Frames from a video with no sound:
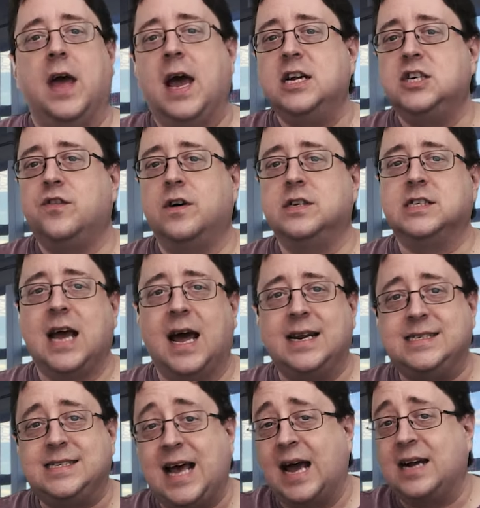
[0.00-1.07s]
the hedge funds got
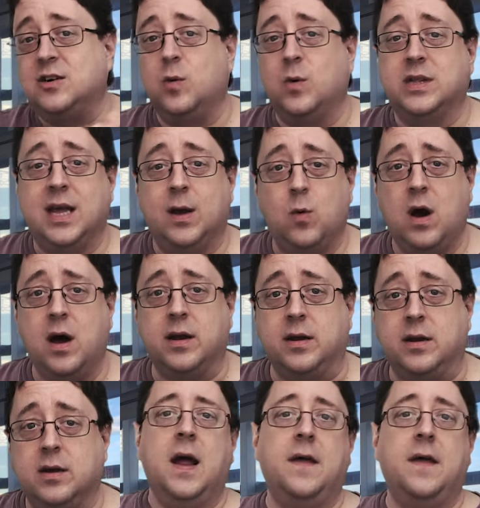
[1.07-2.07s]
exactly what they wanted